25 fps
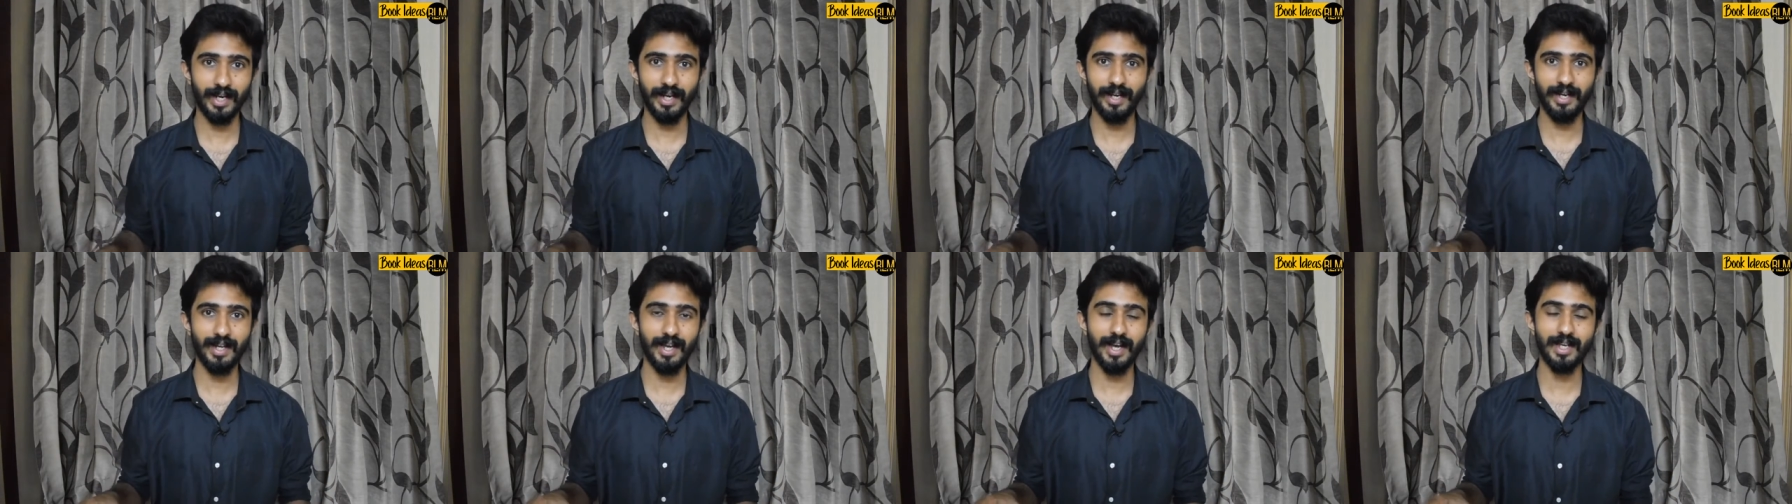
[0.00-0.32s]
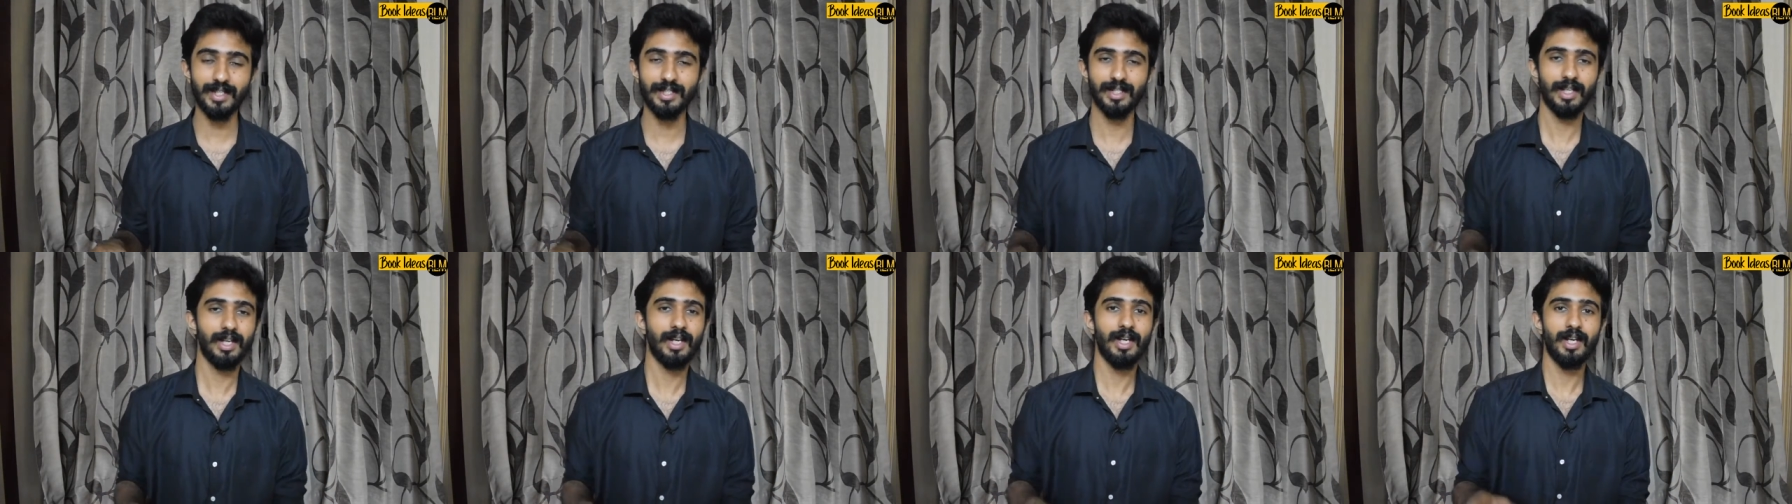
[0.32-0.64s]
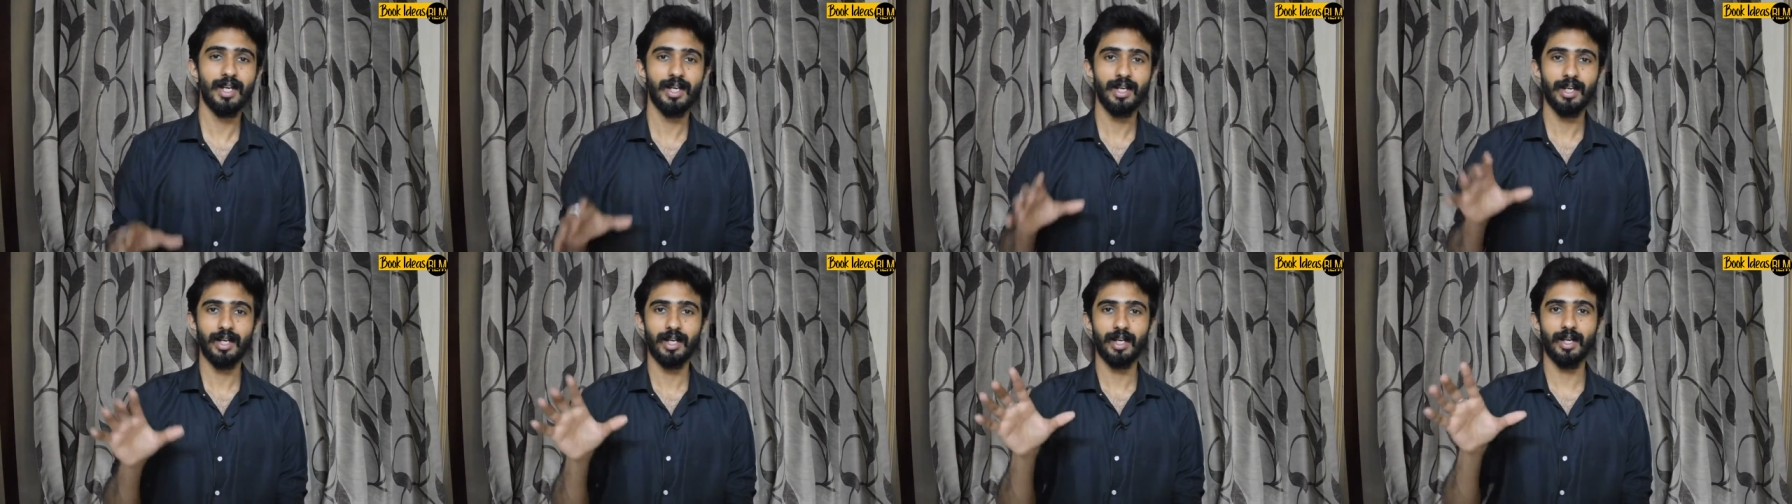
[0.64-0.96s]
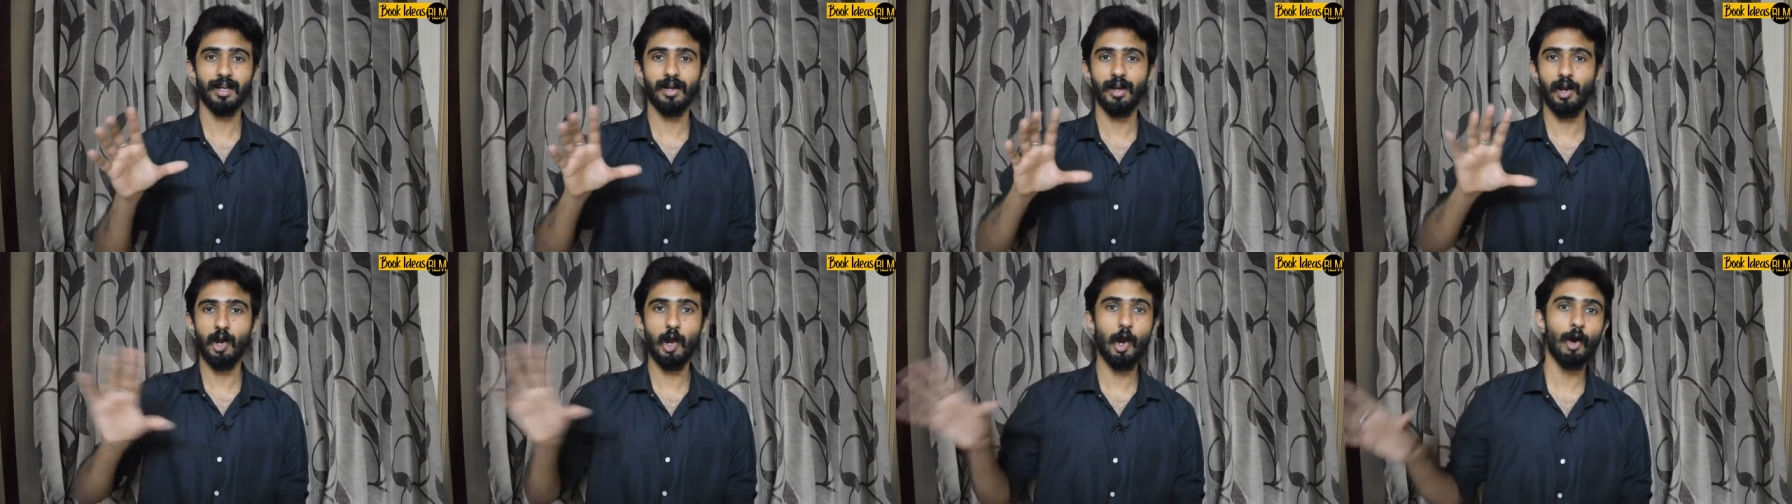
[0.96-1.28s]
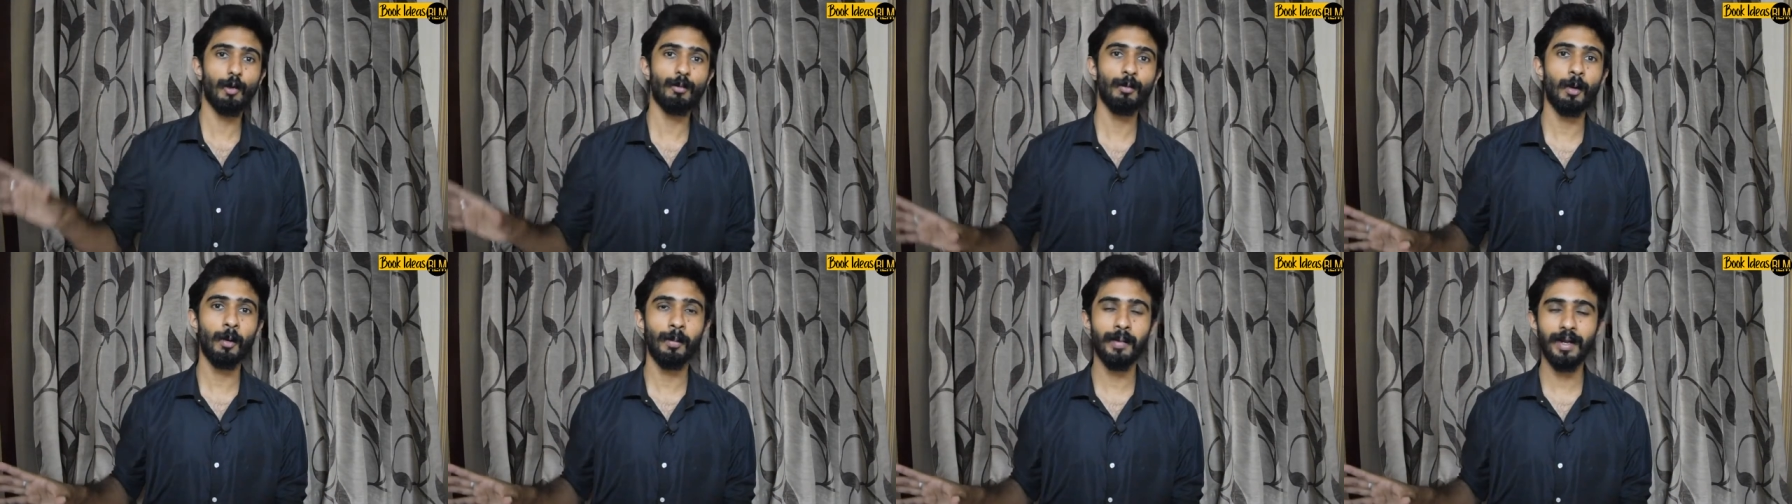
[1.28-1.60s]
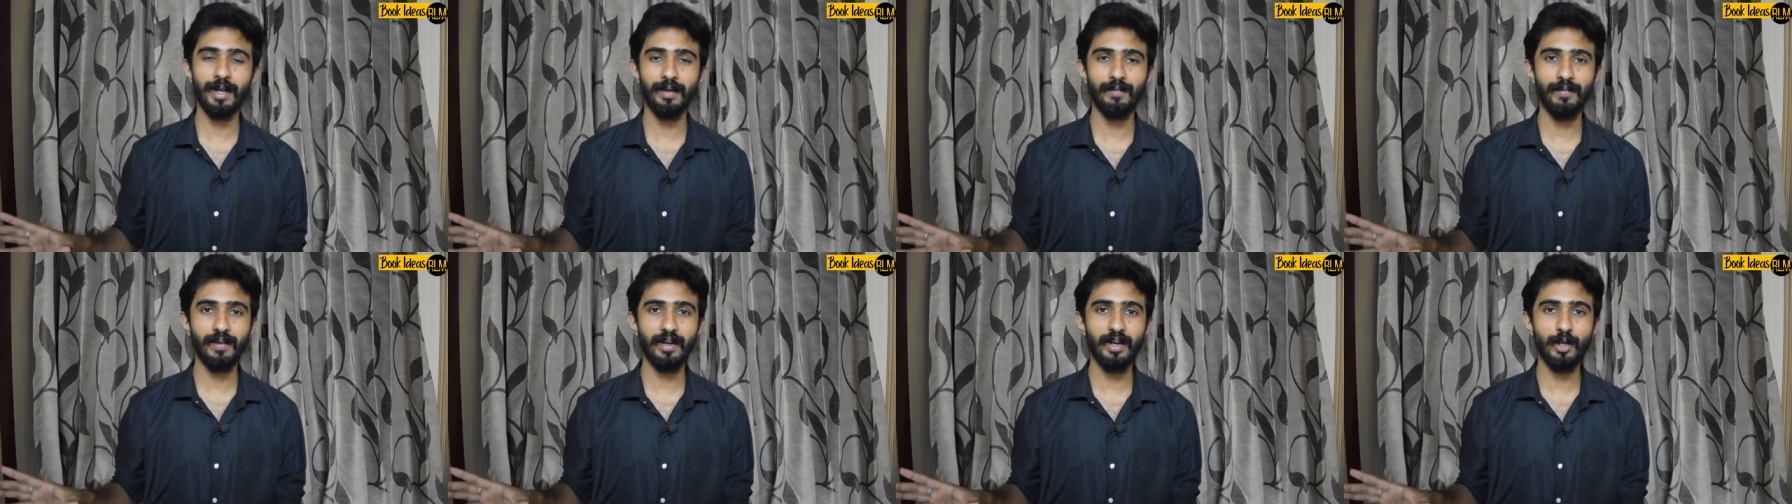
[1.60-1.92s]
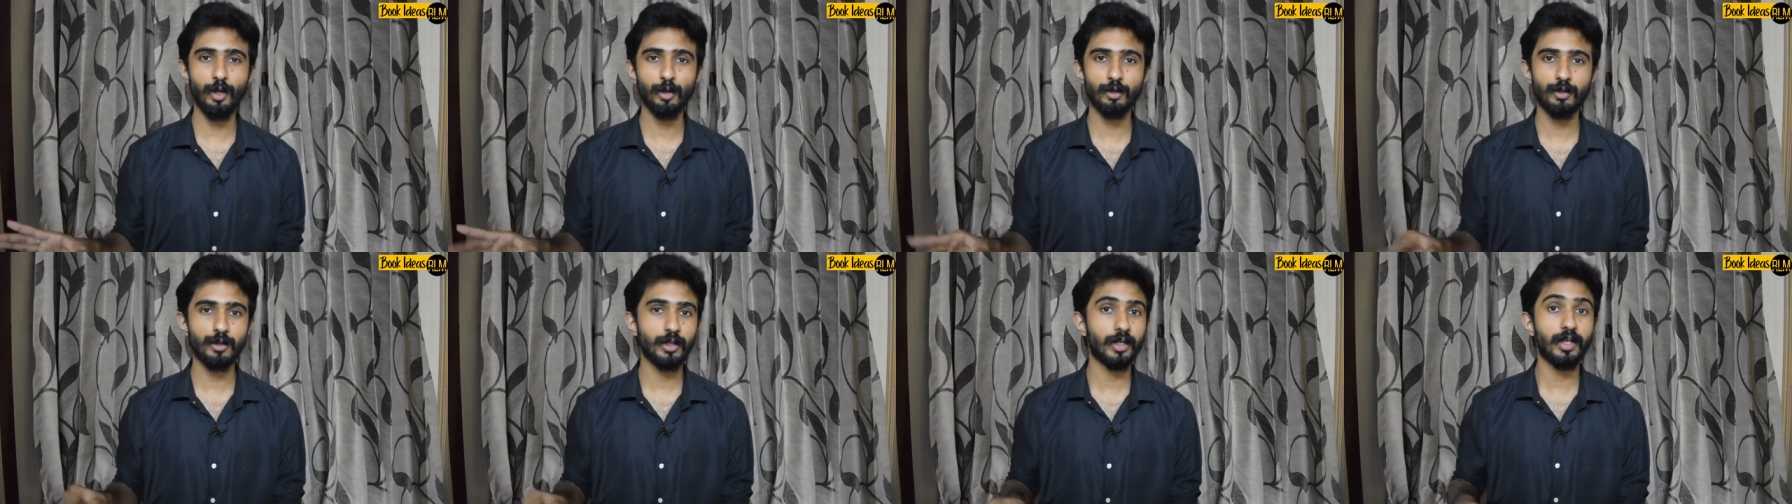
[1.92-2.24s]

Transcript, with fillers: ideas in a lot more many videos.